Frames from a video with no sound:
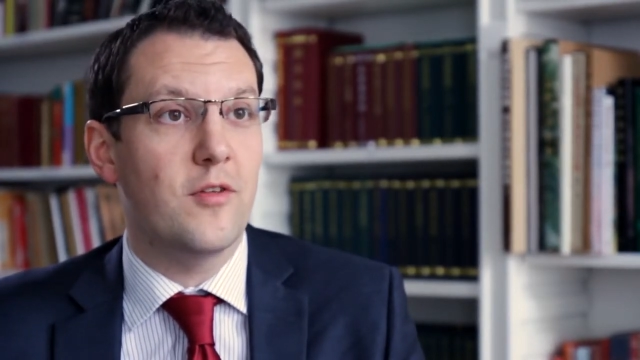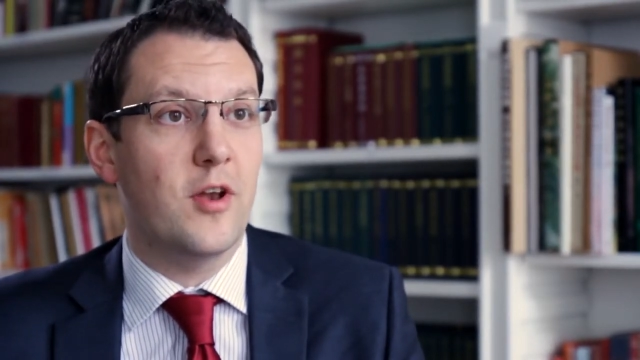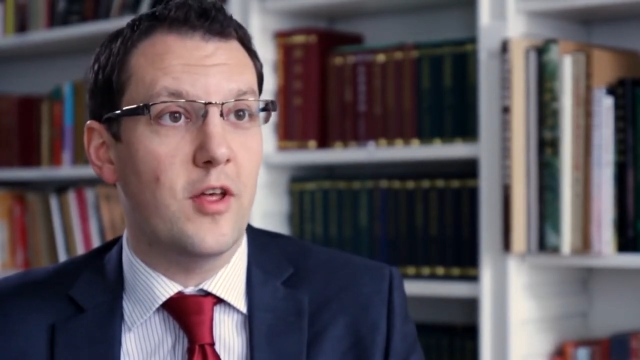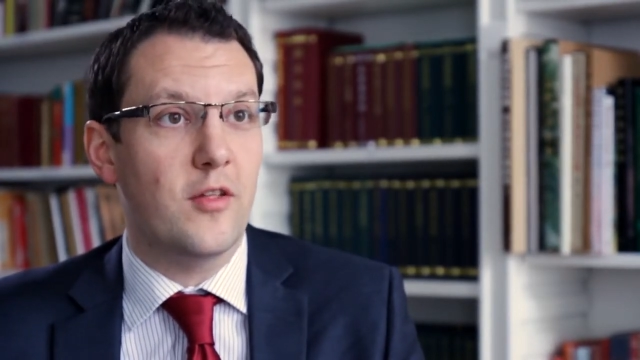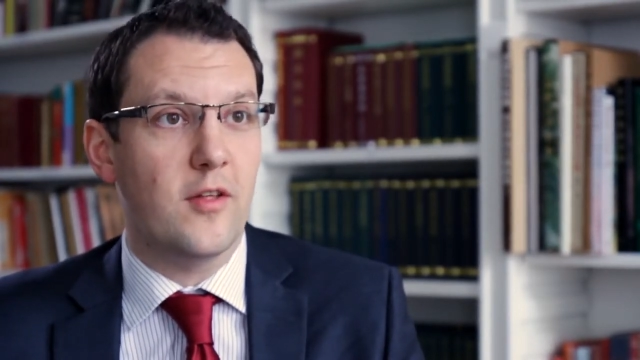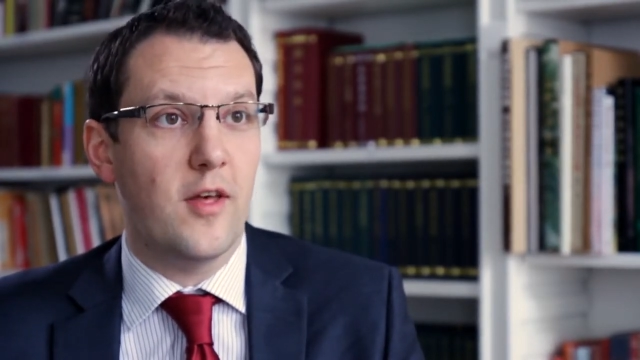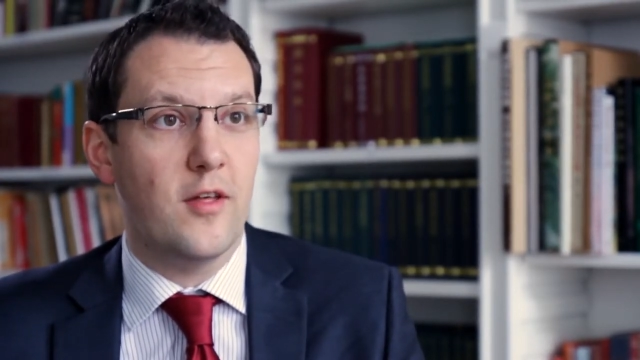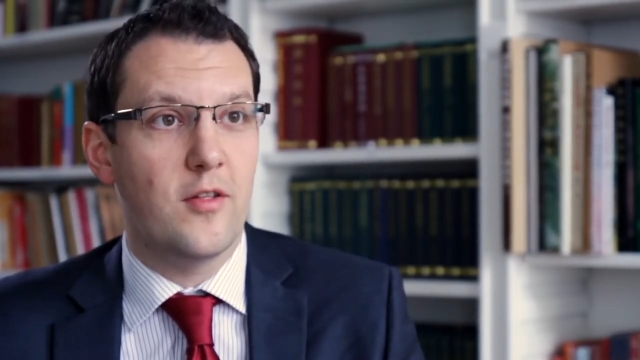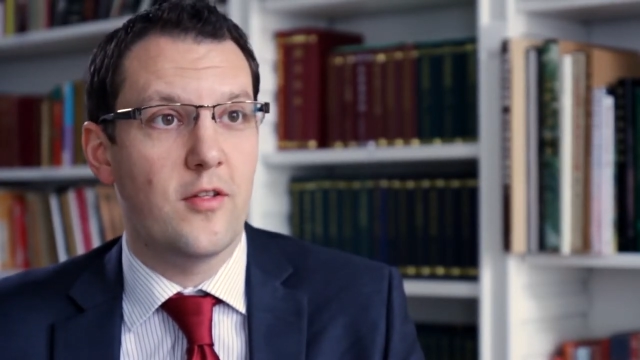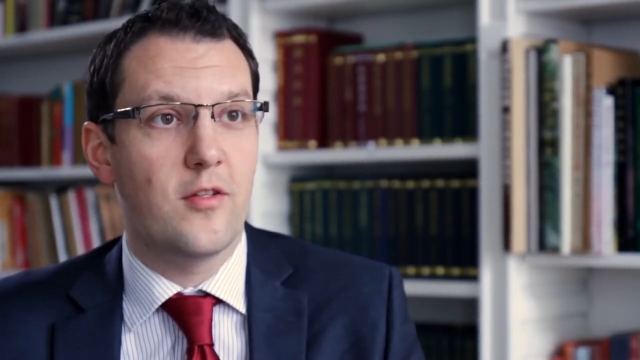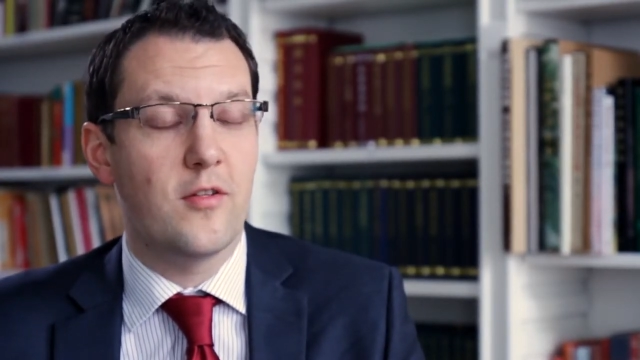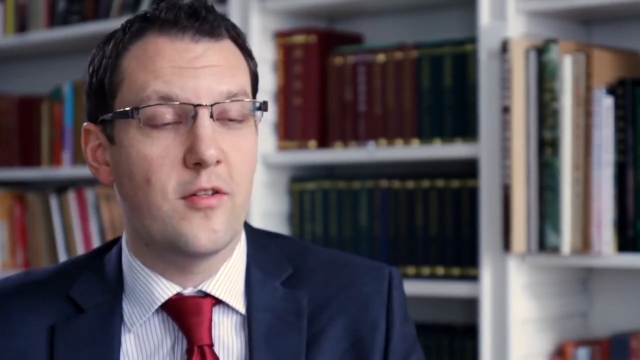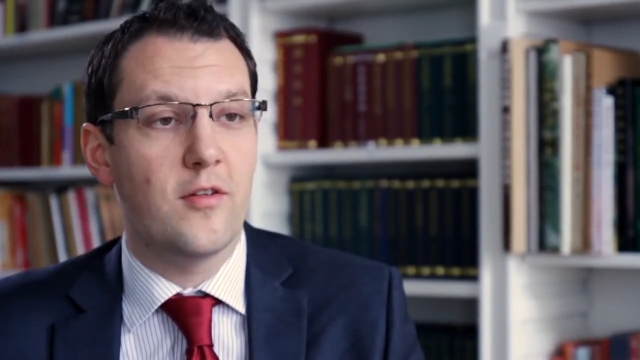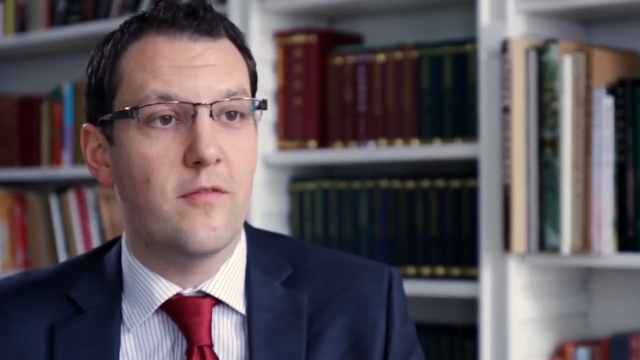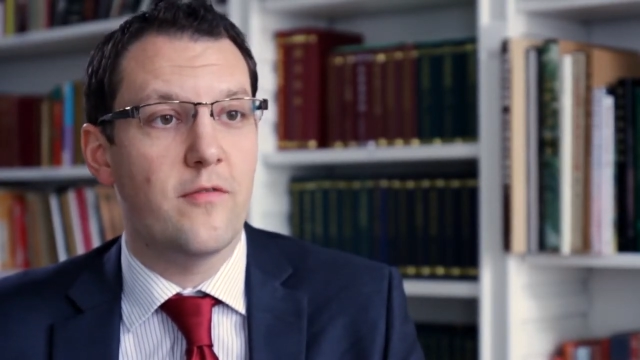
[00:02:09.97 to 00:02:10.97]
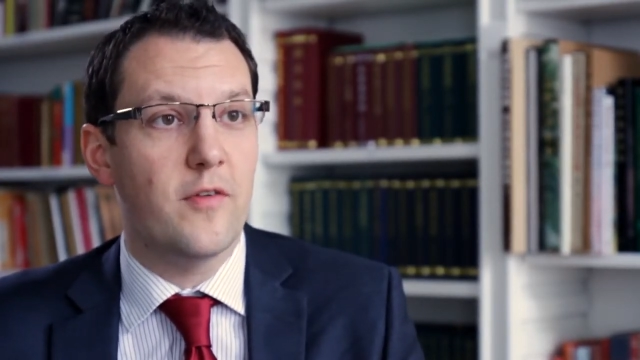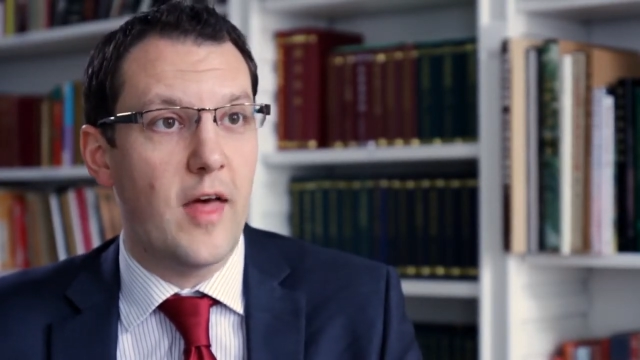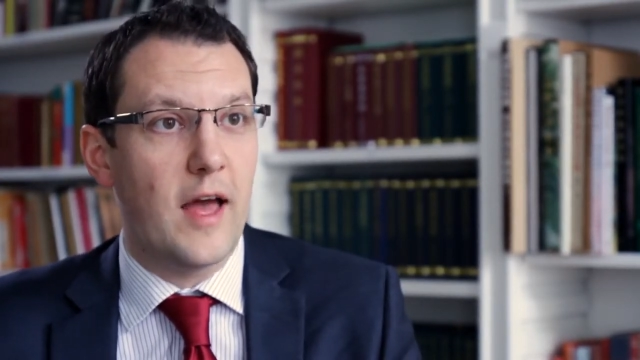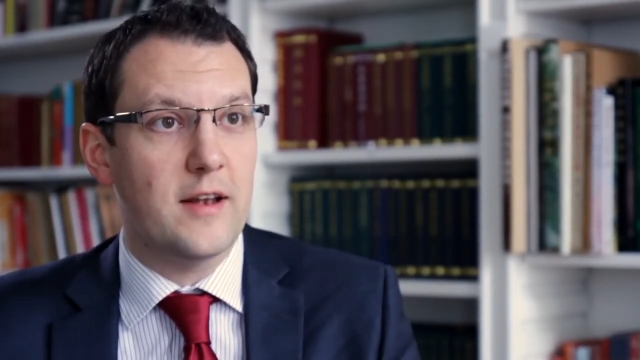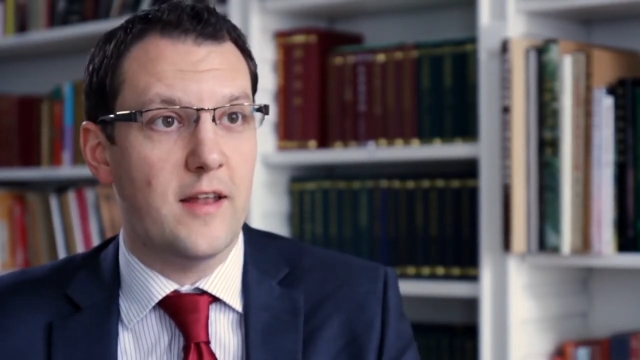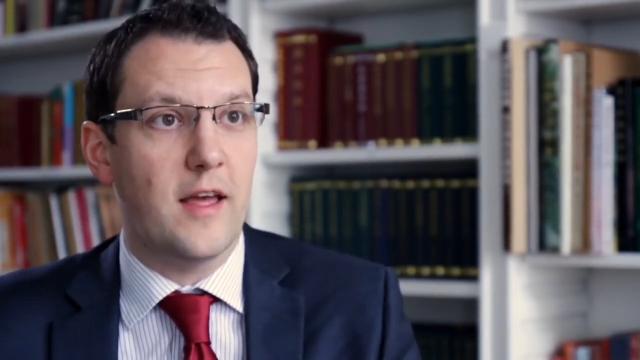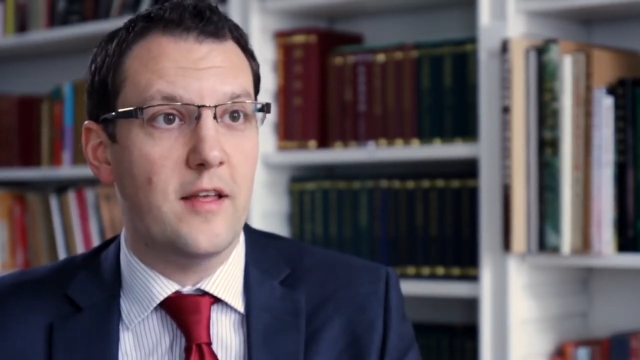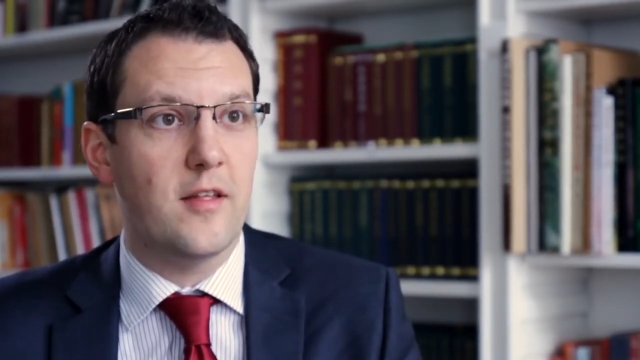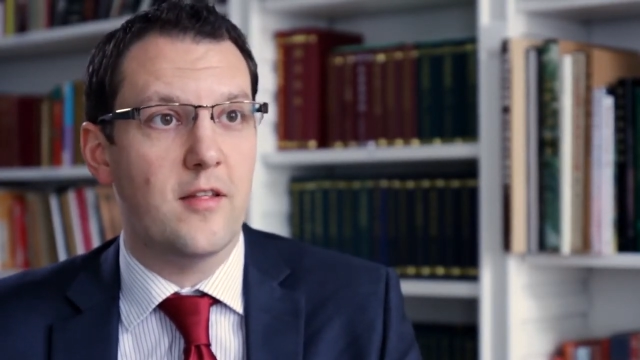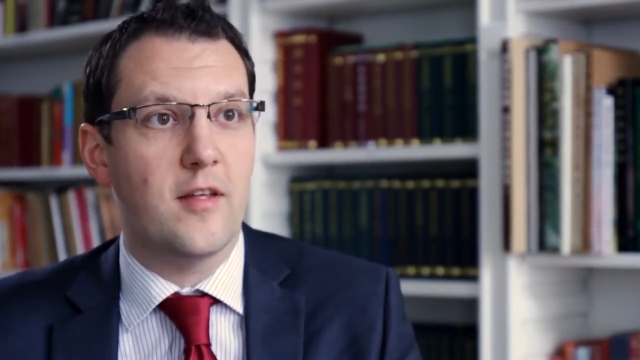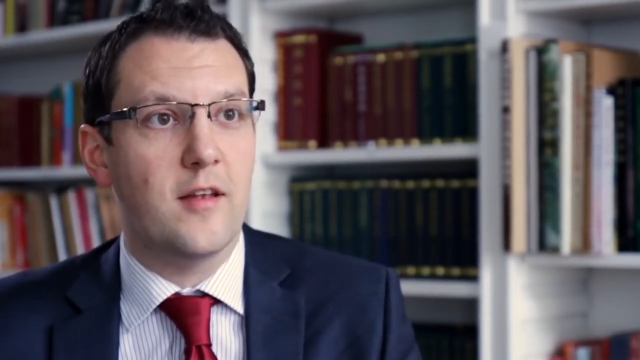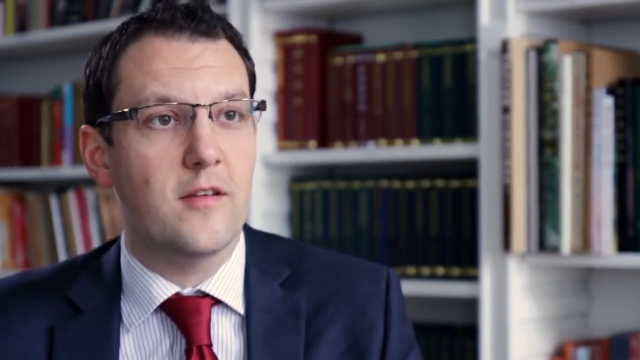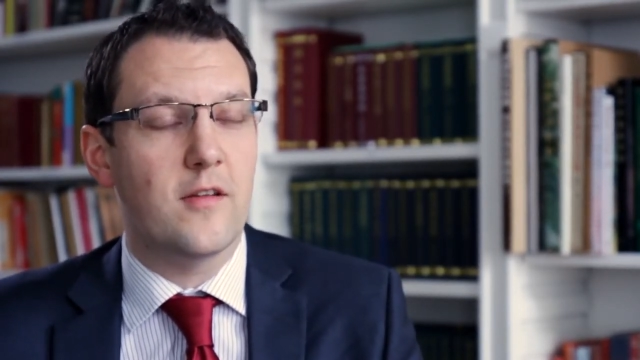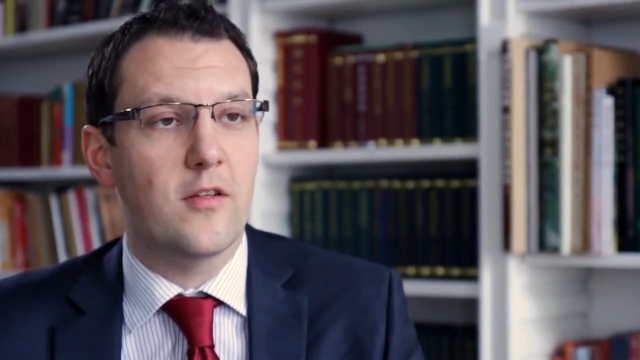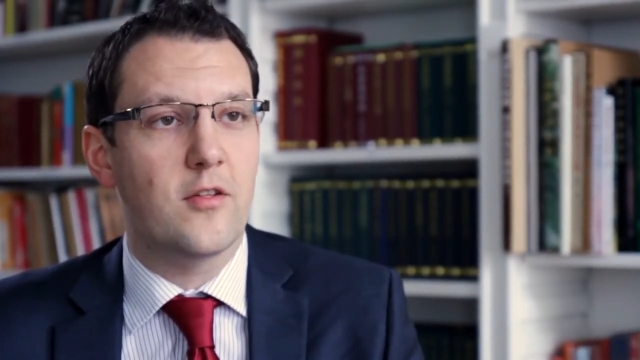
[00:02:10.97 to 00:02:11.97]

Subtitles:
that exists for that data center.